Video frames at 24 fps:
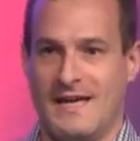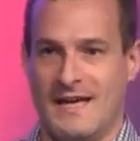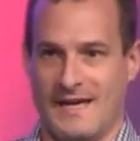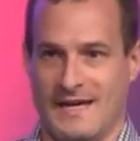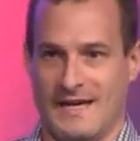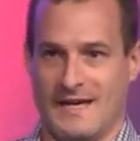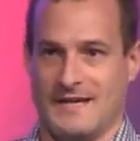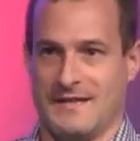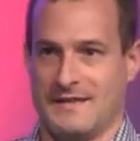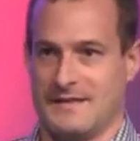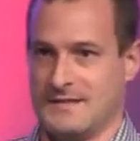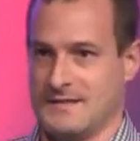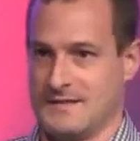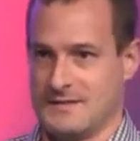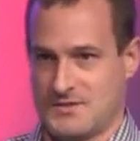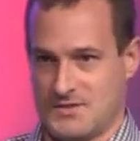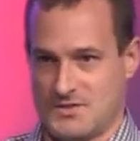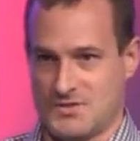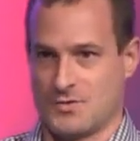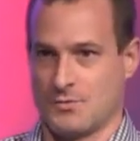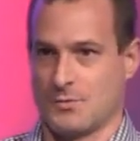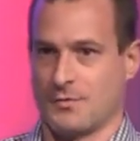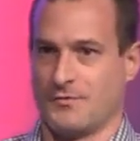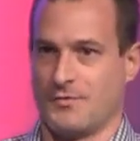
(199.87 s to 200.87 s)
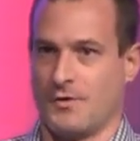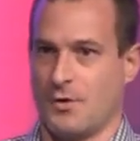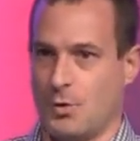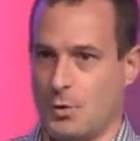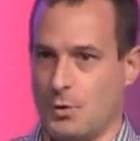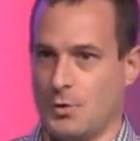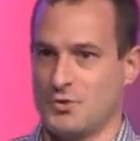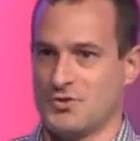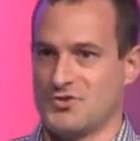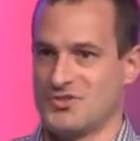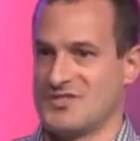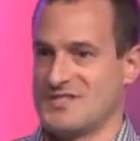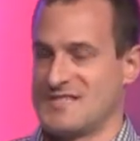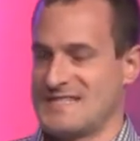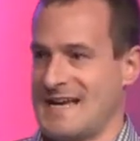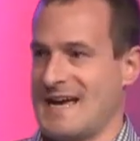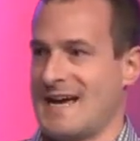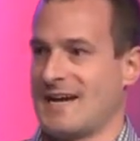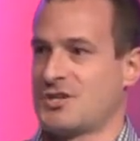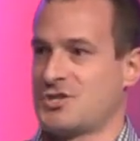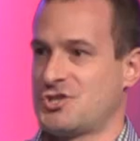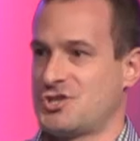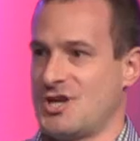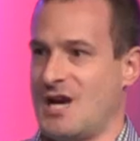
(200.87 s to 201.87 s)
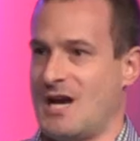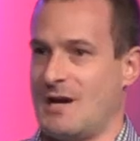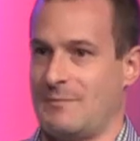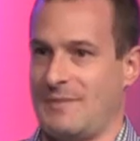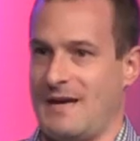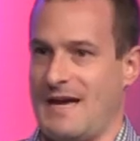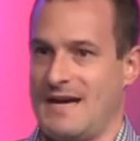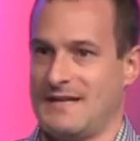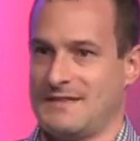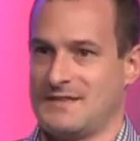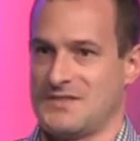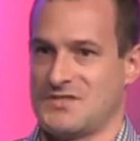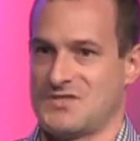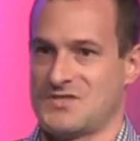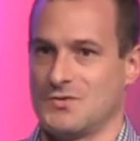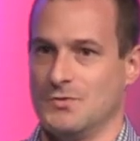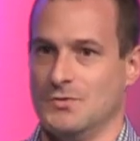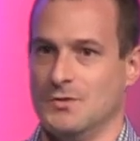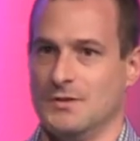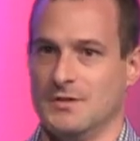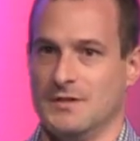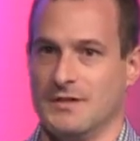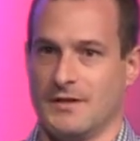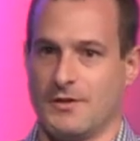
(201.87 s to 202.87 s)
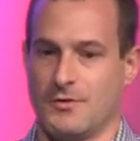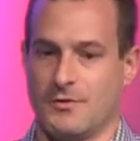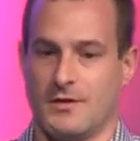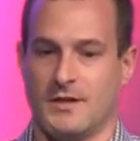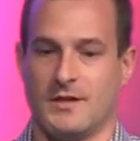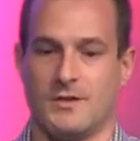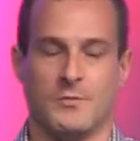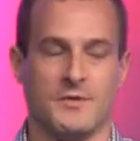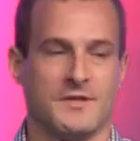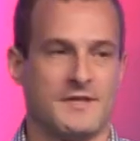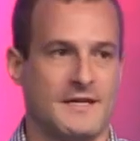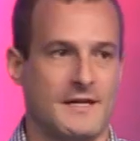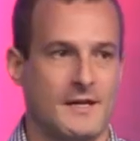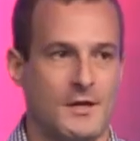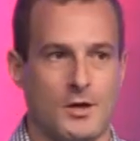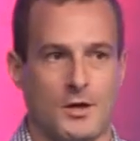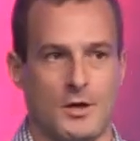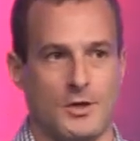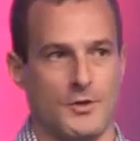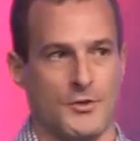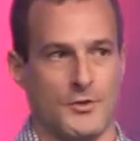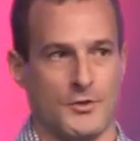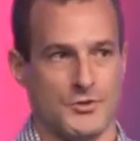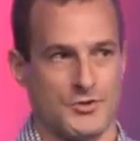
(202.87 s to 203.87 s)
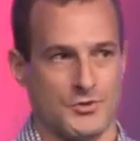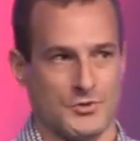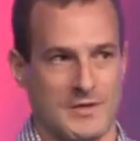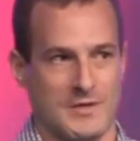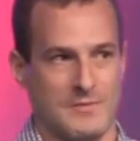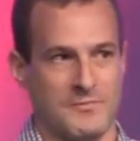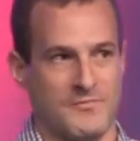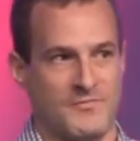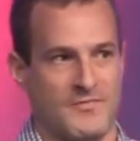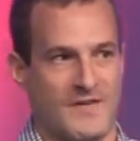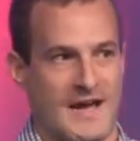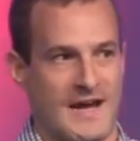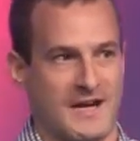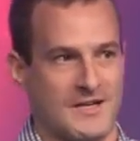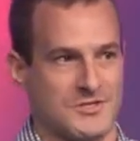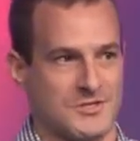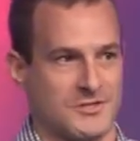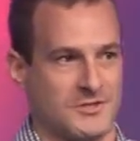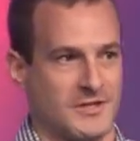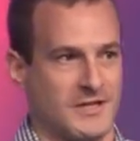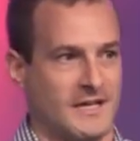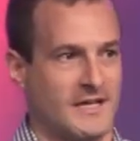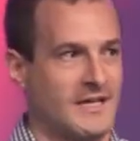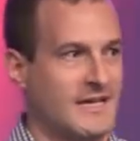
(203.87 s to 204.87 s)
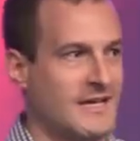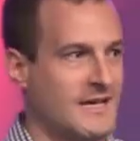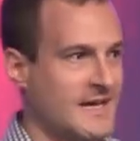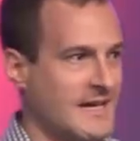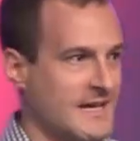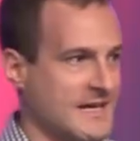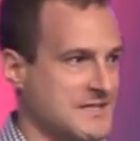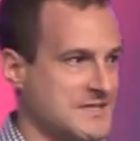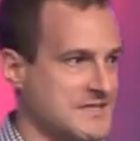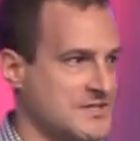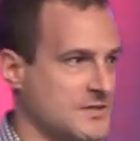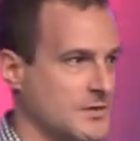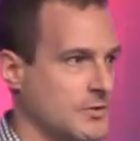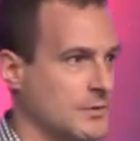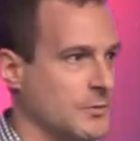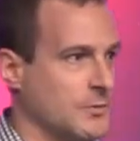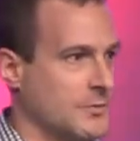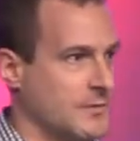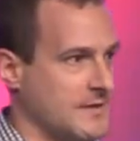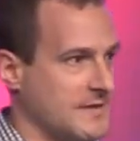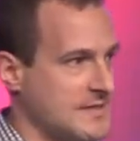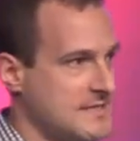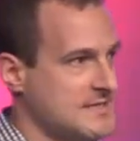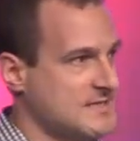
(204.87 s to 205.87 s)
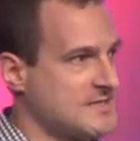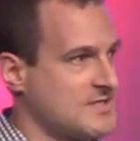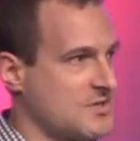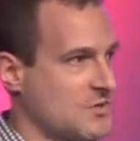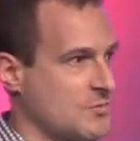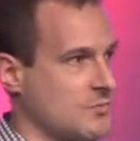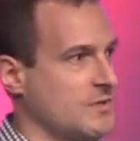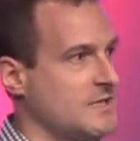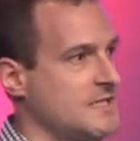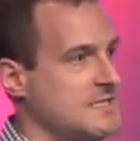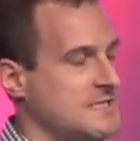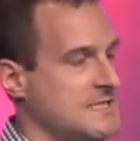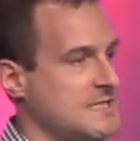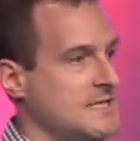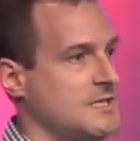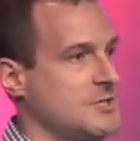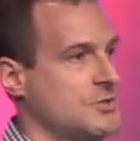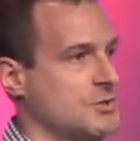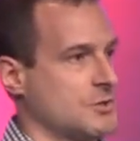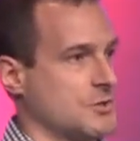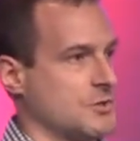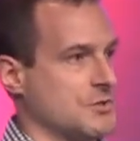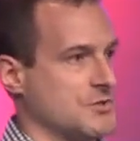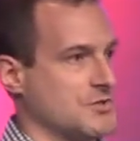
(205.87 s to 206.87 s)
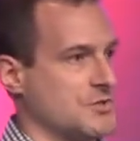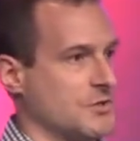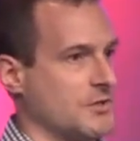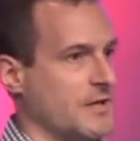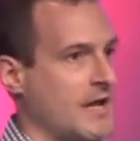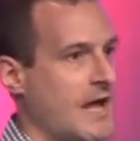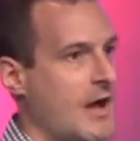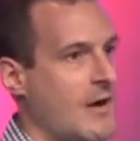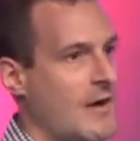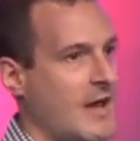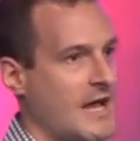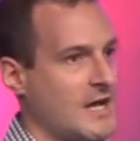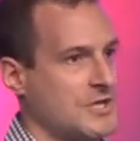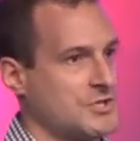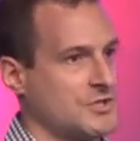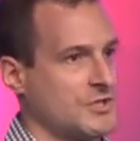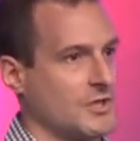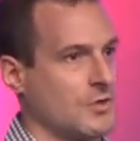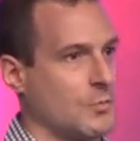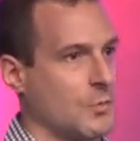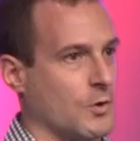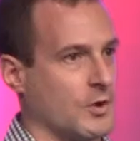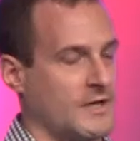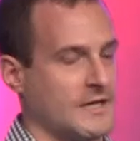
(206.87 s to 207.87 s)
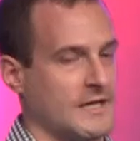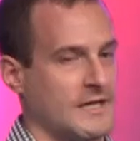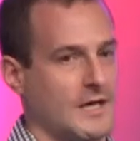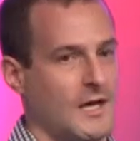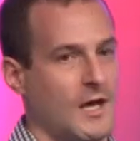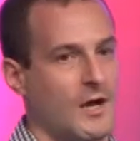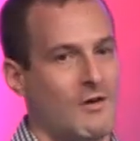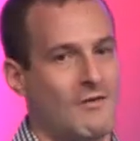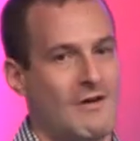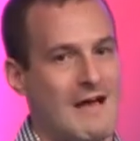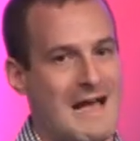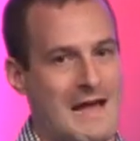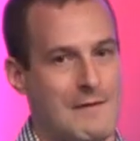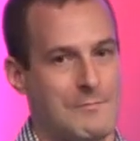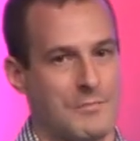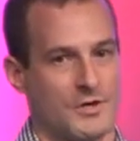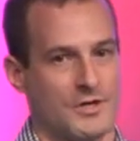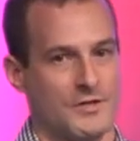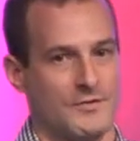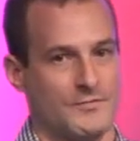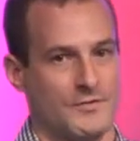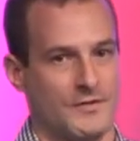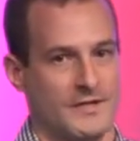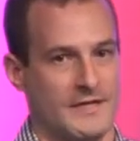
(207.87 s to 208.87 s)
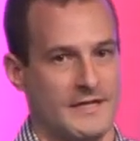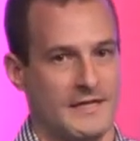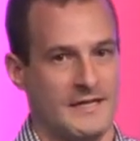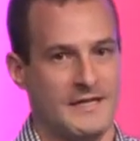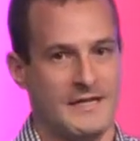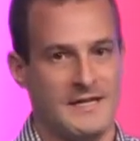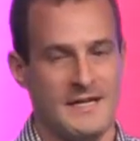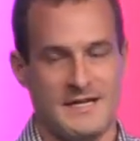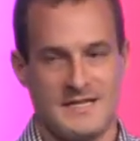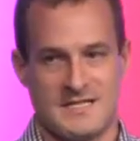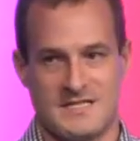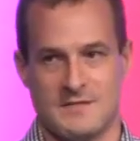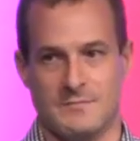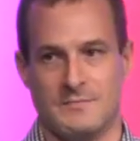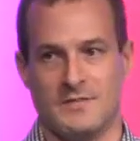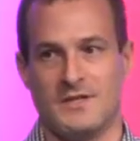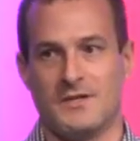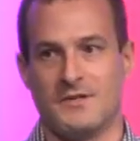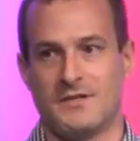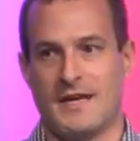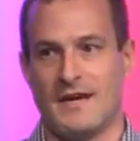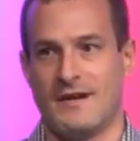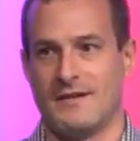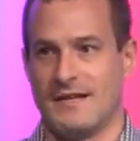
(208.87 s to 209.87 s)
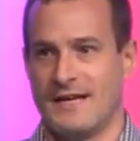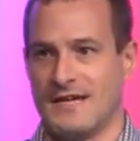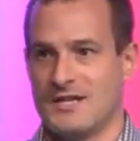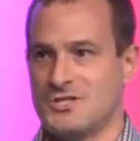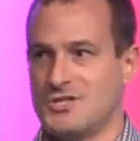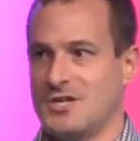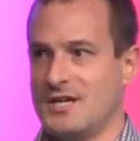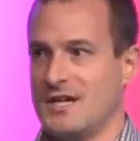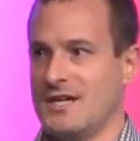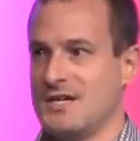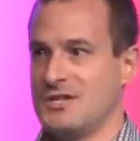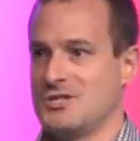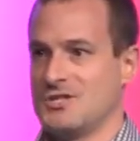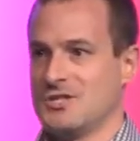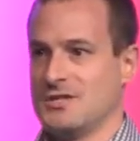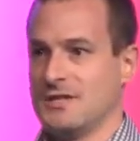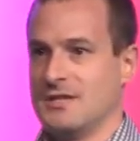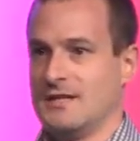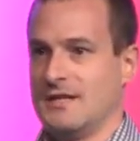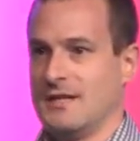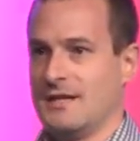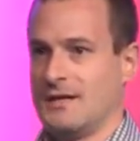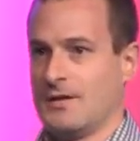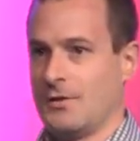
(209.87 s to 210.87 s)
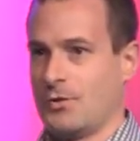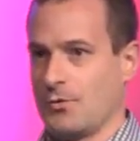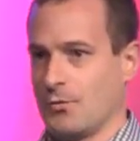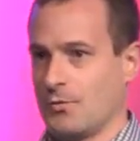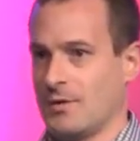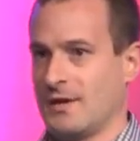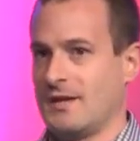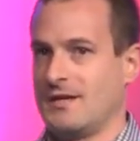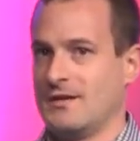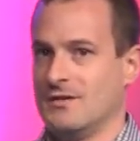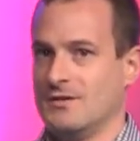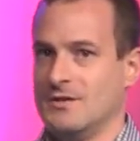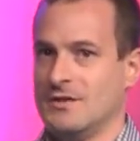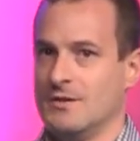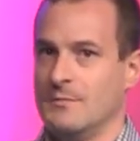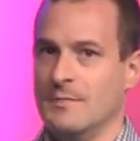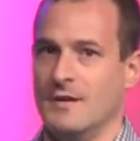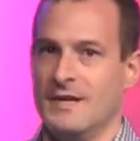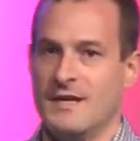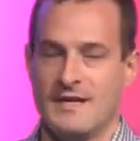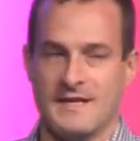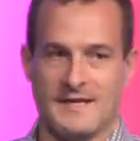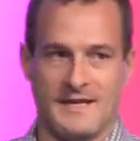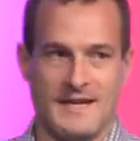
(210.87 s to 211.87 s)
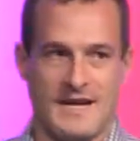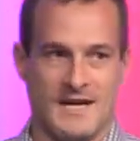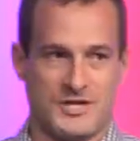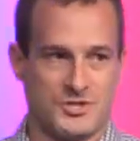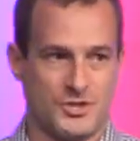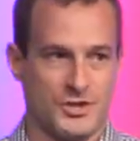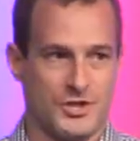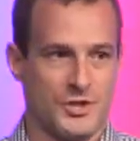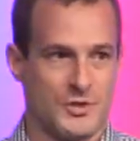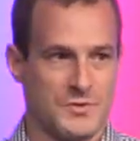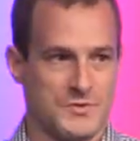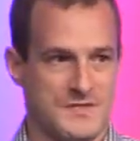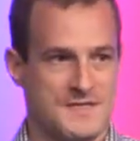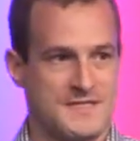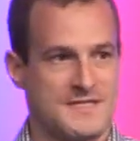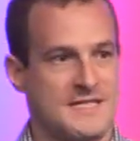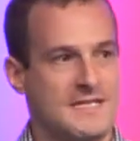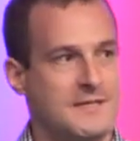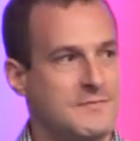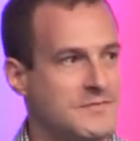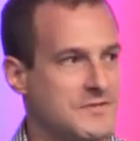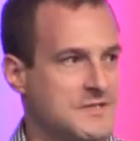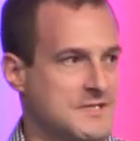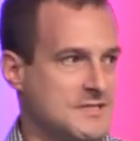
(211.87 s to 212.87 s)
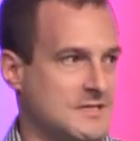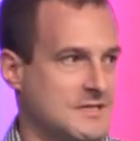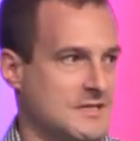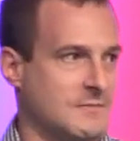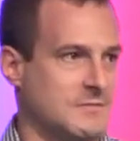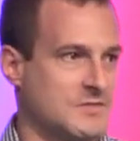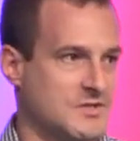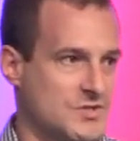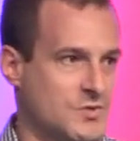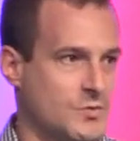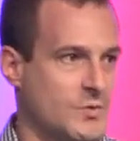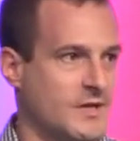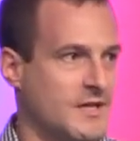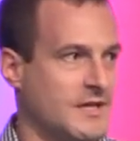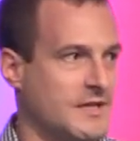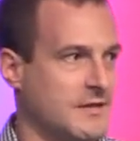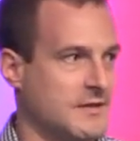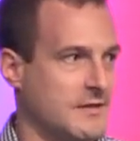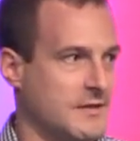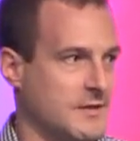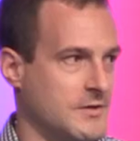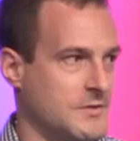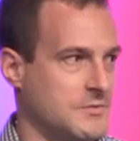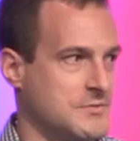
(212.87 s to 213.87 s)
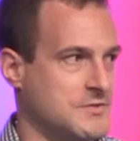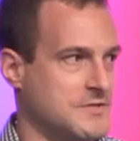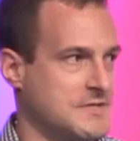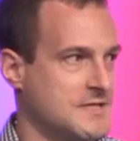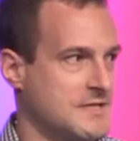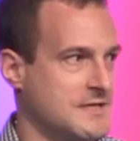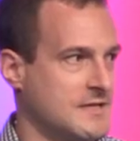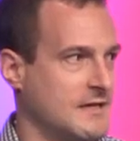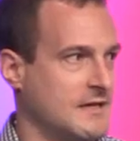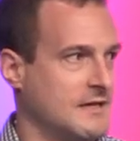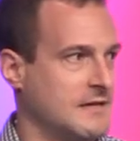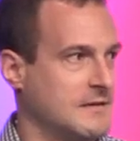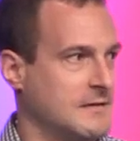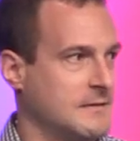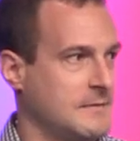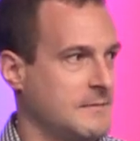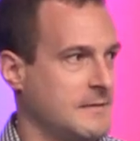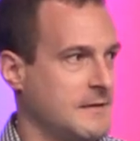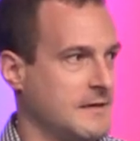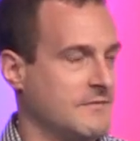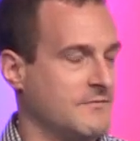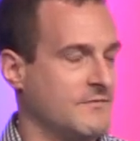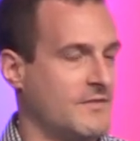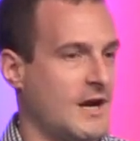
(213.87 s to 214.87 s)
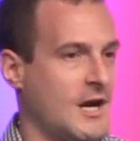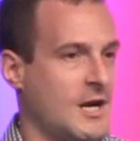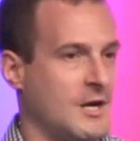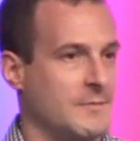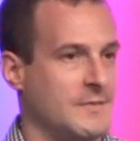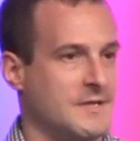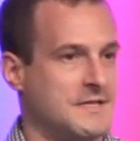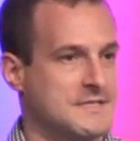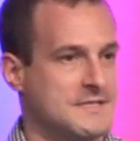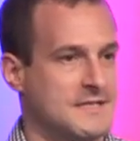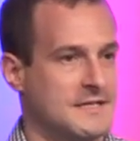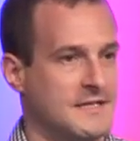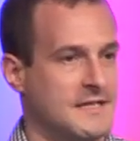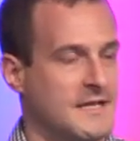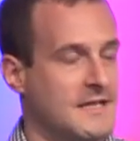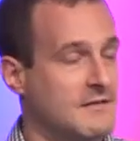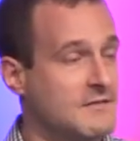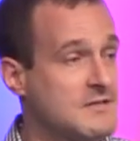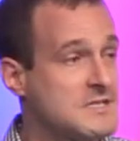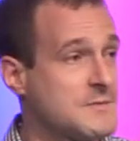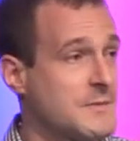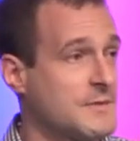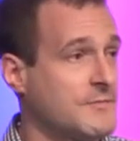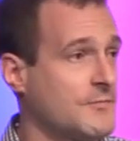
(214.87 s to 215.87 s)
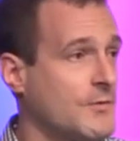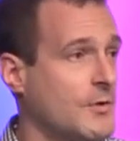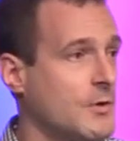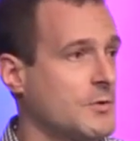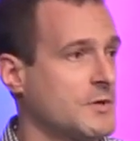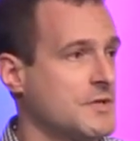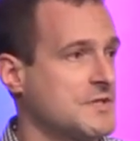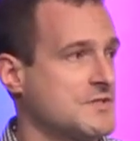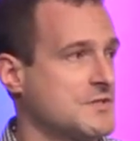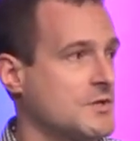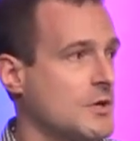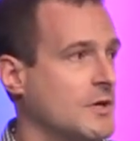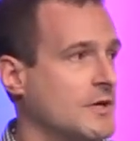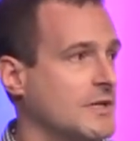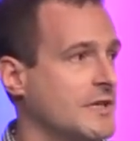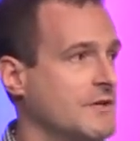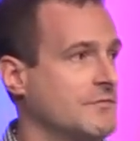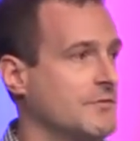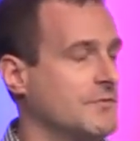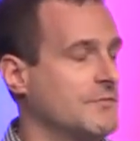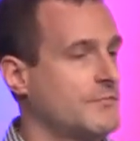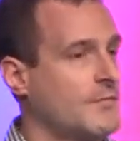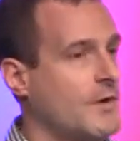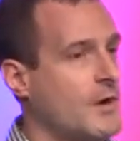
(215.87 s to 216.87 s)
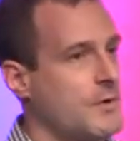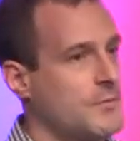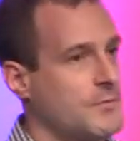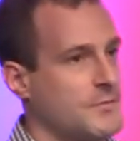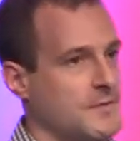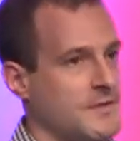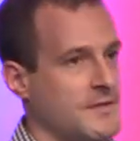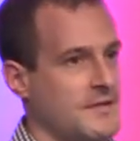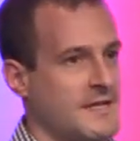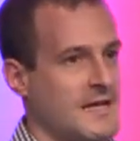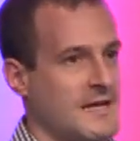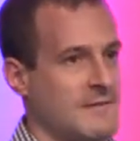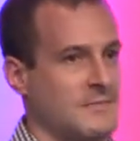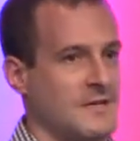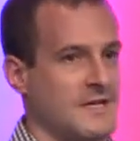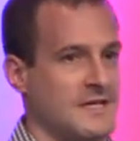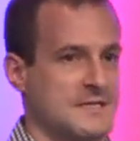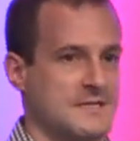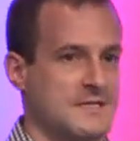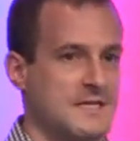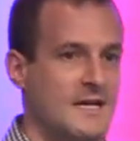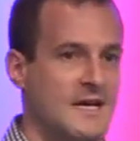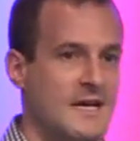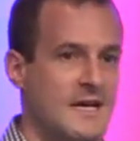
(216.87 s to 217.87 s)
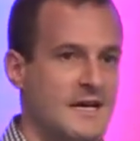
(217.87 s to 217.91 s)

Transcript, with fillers: and the sort of the old tech shop at the school and created what they call the dream factory. And so these three teachers are now actually working collaboratively to build out education and curriculum that actually goes seamlessly between those uh, environments. And Elizabeth Forward has gone even farther than that because